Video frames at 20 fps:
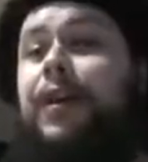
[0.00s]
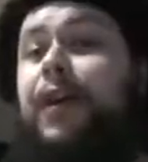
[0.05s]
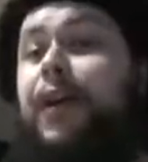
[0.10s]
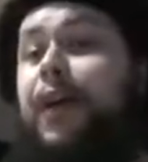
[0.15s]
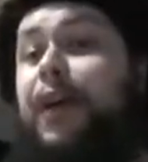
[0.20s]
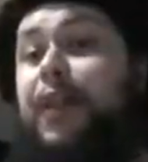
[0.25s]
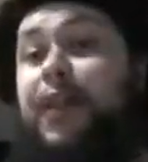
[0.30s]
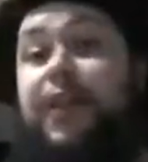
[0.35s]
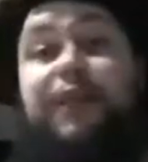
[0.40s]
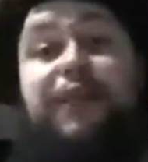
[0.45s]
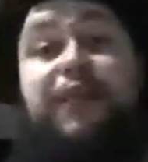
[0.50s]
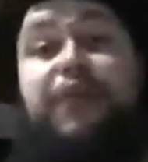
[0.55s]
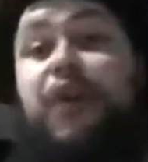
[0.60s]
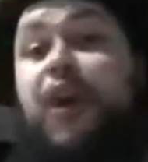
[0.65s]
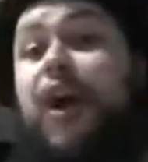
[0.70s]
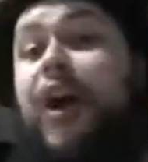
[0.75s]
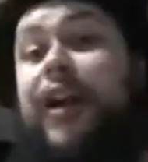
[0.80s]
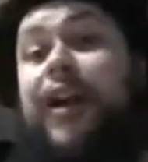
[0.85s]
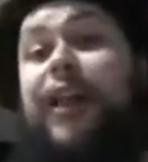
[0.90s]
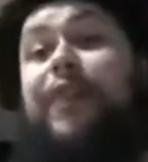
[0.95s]
they've
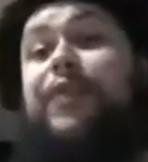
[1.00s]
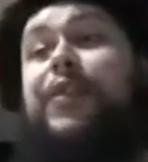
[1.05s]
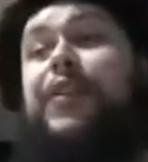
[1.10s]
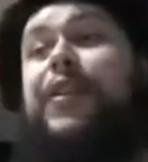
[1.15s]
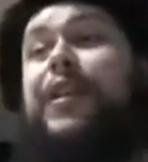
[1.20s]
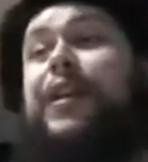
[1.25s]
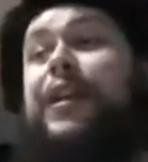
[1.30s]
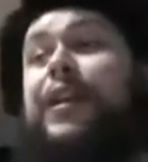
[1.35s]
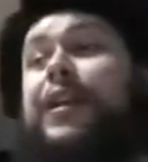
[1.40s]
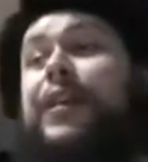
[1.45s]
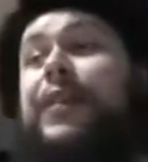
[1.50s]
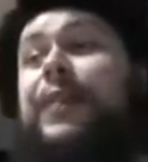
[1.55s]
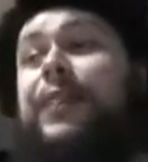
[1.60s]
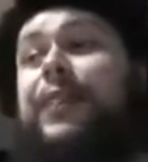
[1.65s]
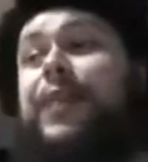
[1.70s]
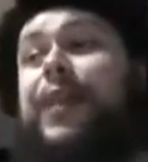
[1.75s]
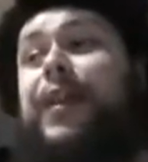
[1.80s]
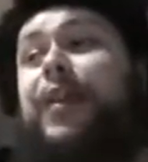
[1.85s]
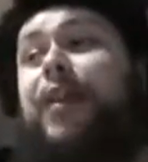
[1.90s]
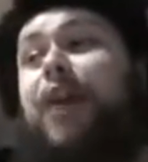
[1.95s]
tried everything.
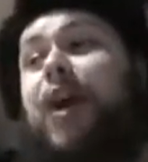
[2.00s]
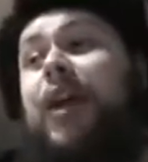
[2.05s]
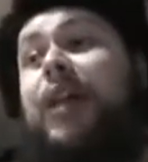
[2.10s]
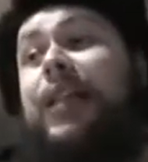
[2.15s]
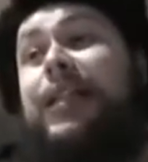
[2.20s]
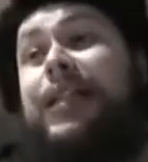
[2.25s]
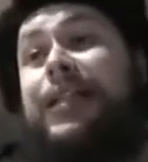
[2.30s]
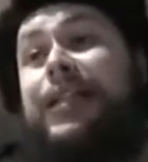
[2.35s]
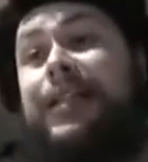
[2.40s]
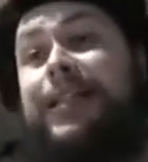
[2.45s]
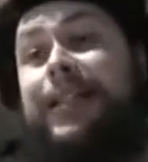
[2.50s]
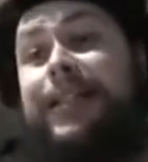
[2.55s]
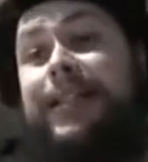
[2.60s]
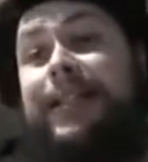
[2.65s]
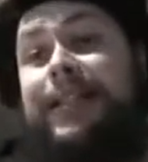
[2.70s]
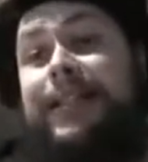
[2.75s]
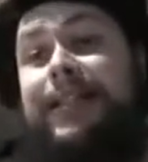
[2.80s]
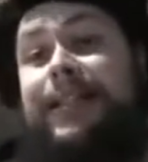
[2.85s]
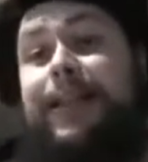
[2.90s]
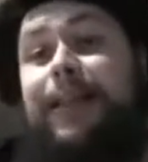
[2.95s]
They're likely to stick
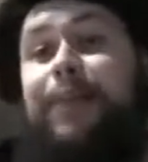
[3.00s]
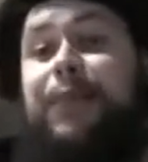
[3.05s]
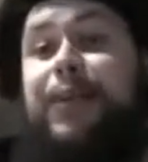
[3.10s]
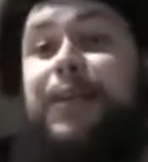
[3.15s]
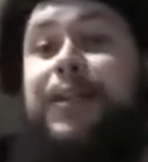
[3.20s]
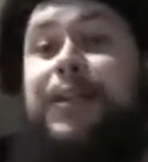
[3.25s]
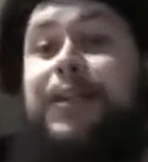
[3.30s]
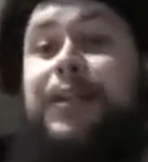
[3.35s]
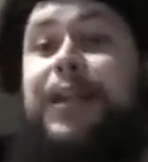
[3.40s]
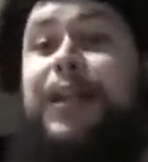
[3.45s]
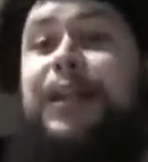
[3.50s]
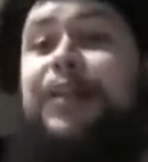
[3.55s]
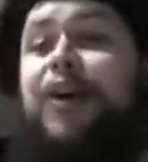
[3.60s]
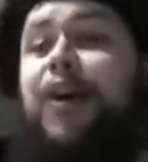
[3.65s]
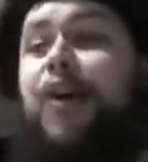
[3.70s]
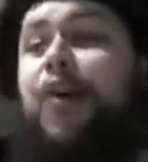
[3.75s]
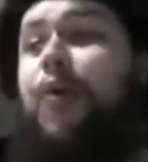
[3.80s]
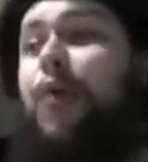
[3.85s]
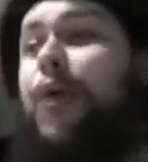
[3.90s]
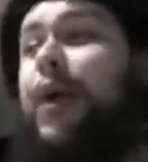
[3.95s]
to something that they
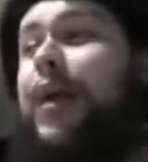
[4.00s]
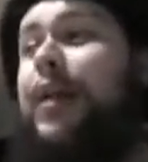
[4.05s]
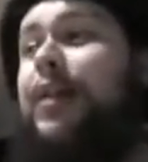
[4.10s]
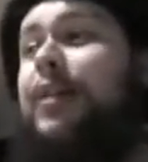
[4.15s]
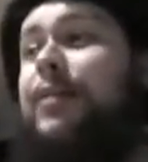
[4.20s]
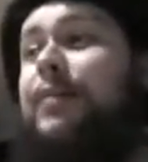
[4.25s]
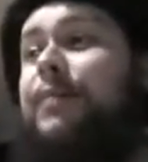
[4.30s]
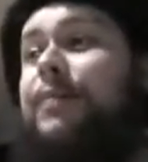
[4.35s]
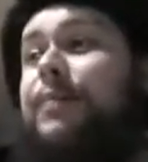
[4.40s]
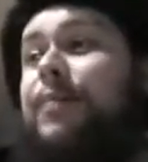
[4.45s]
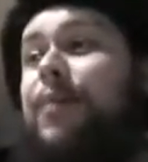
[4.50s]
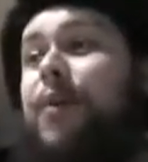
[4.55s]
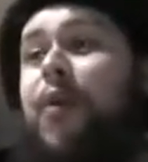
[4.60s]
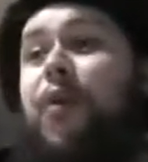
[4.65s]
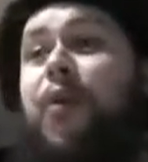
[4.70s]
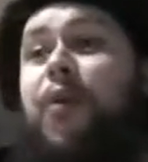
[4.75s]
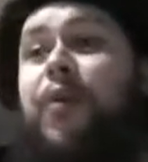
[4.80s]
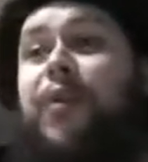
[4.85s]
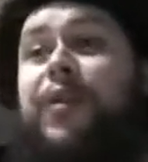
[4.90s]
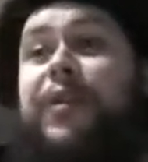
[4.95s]
know well or that